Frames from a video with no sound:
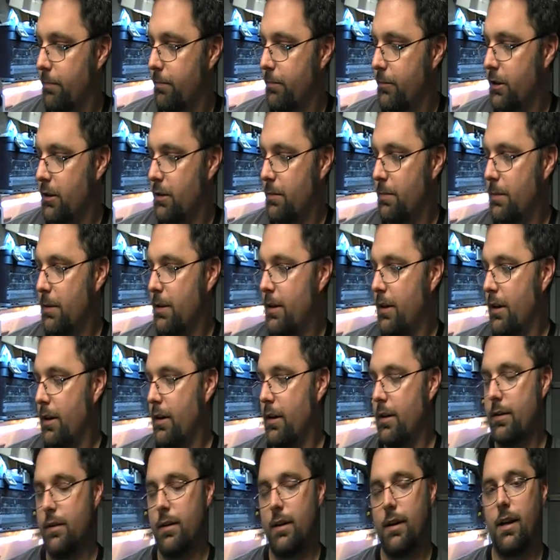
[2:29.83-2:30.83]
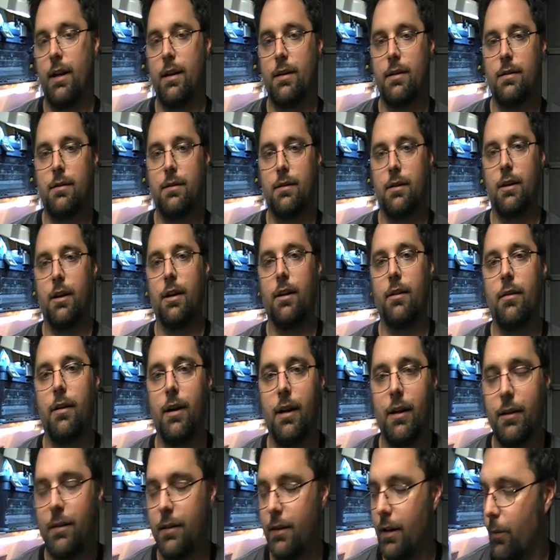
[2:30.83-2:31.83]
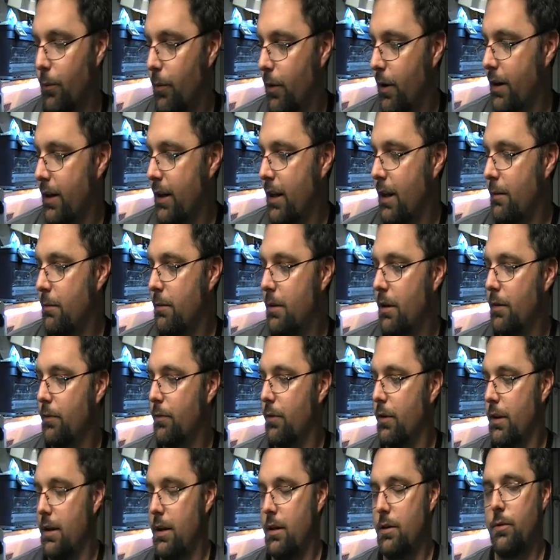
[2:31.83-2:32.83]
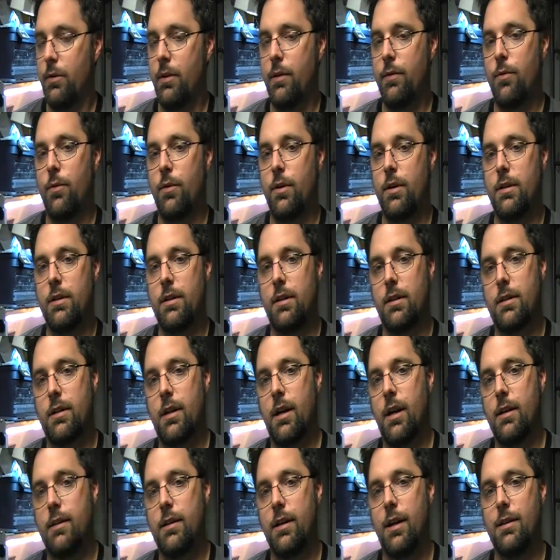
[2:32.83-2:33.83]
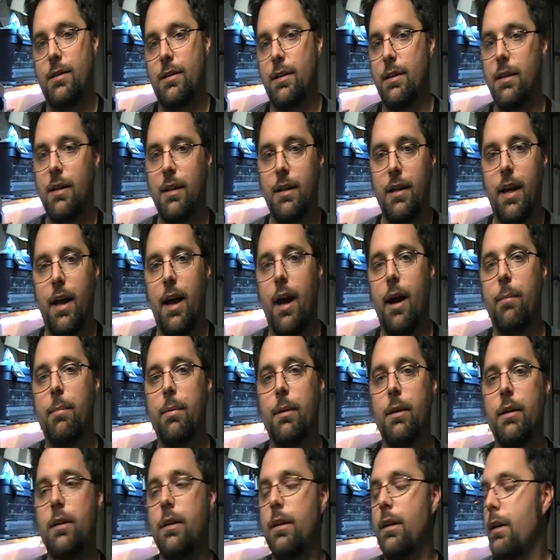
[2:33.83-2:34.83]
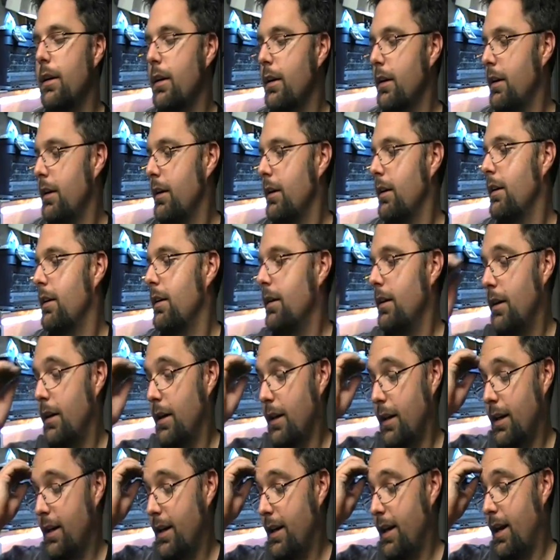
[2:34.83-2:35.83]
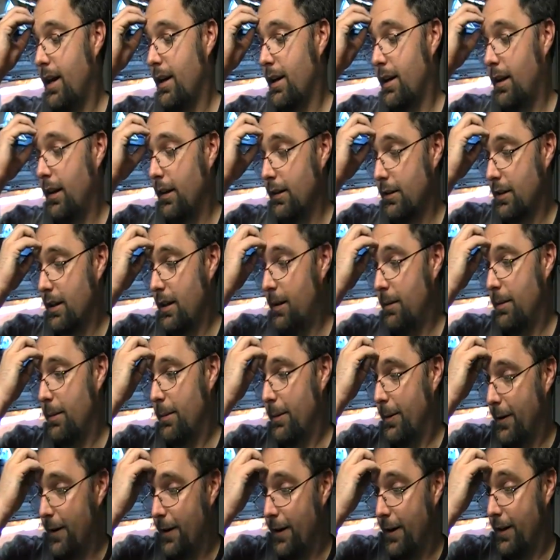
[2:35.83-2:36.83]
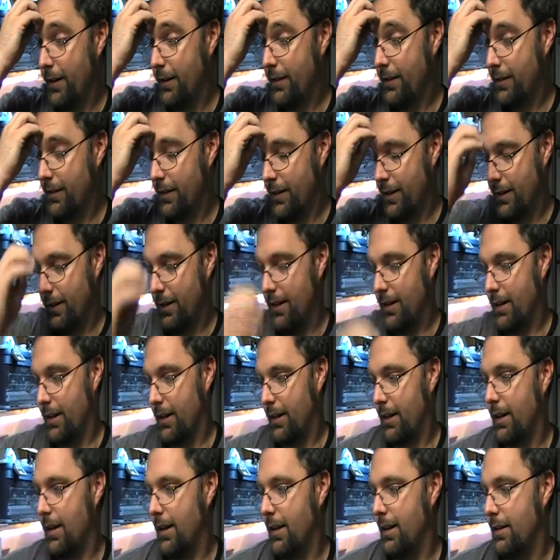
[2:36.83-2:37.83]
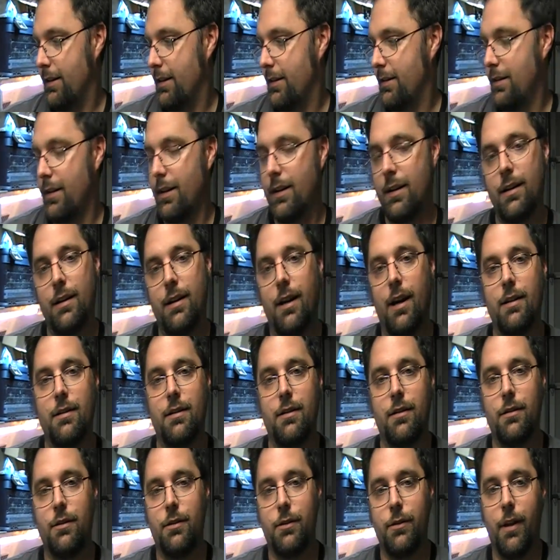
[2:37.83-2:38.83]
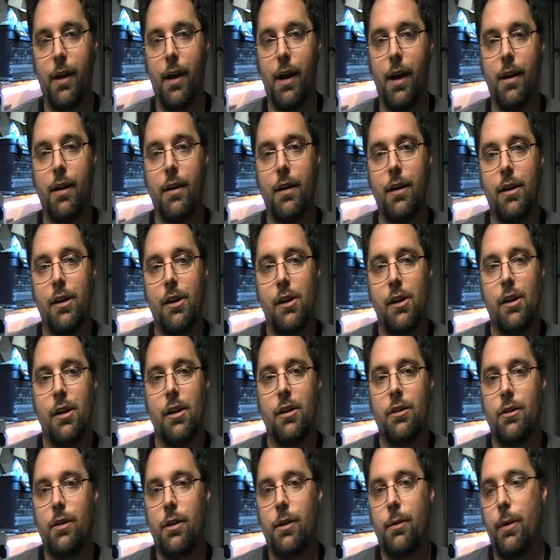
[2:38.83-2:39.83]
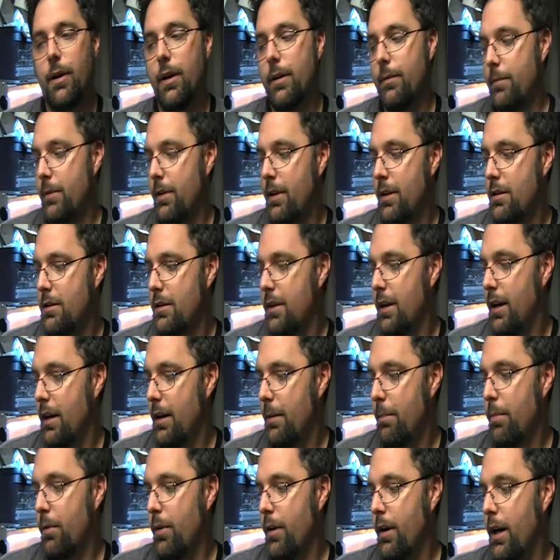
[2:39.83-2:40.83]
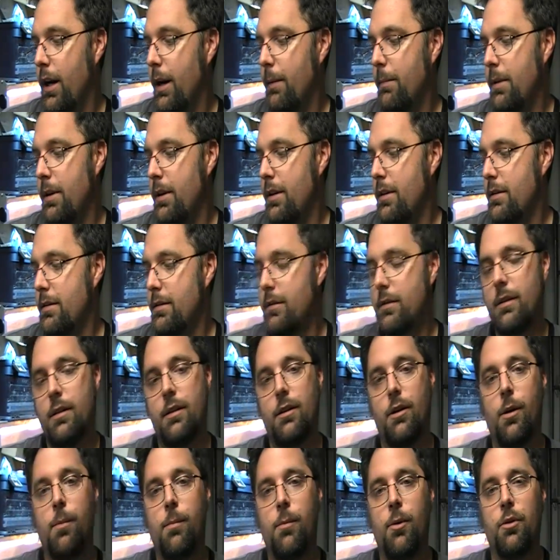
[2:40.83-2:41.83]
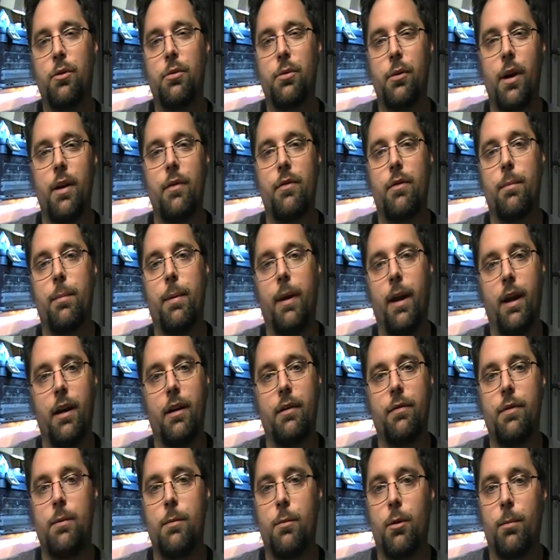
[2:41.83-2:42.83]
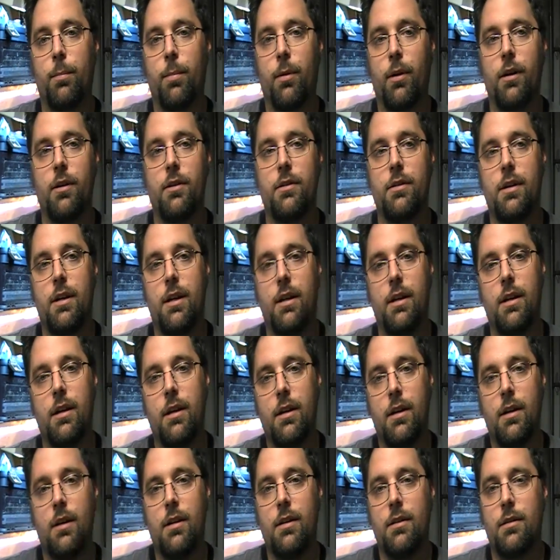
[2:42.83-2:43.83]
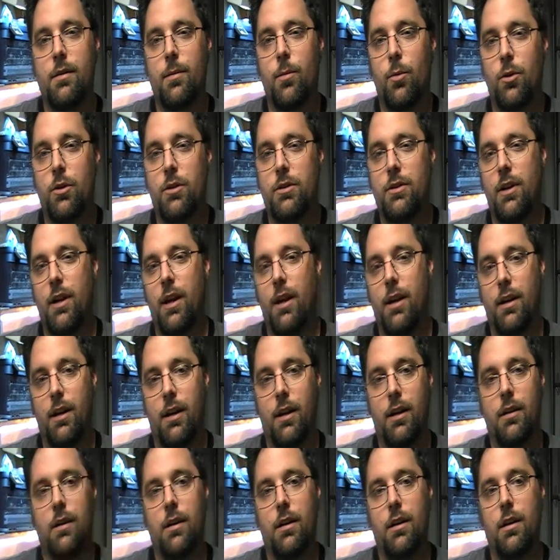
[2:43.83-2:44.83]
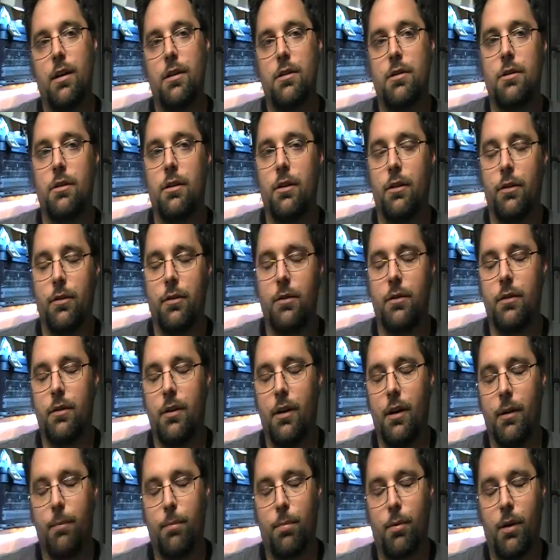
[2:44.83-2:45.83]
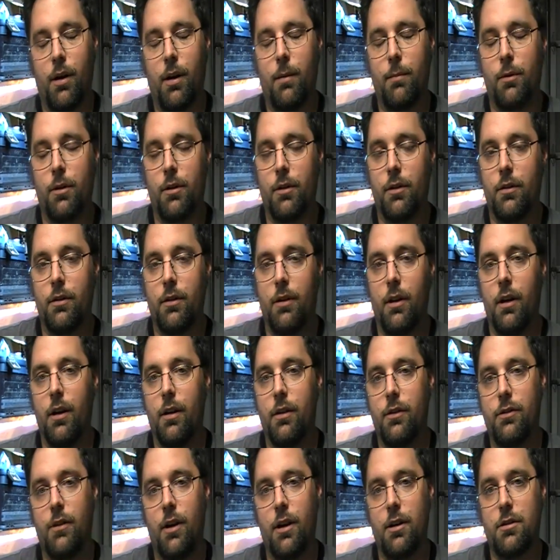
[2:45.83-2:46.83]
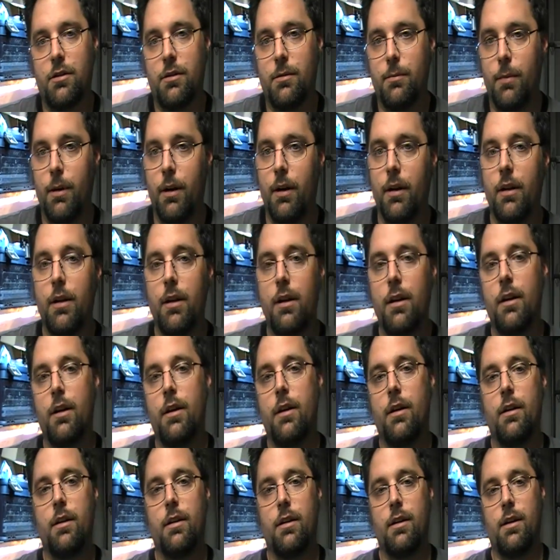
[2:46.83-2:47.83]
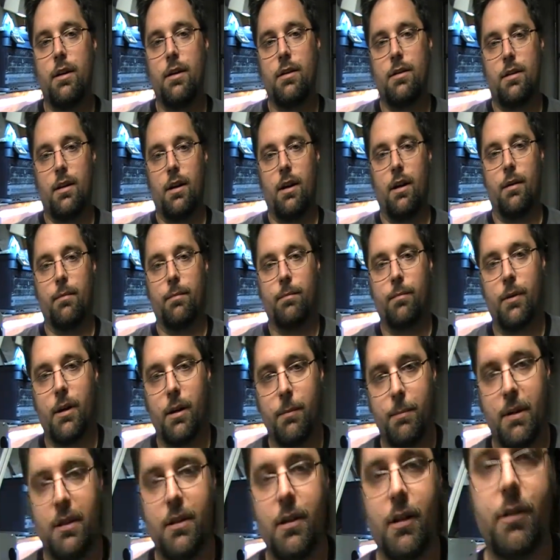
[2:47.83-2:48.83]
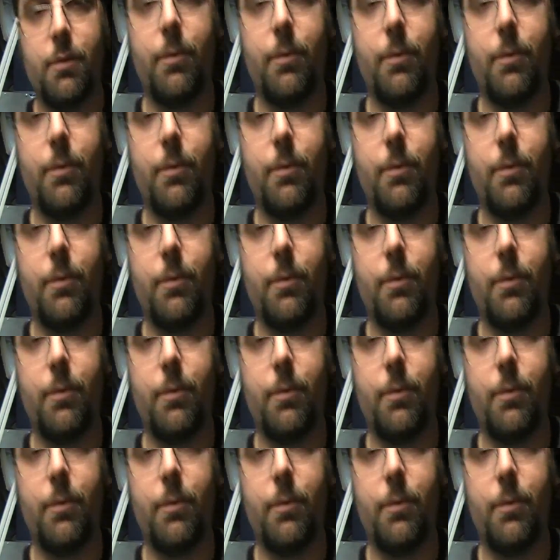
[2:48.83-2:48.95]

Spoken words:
just because I got, I wanted to get him done for the E2046 contest. It didn't happen. I kind of had a color scheme in mind, and then I kind of decided not to do that. So anyway, he's kind of primed. He's almost ready for paint. A few more parts need some more sanding and an additional primer session, but he's going to be tucked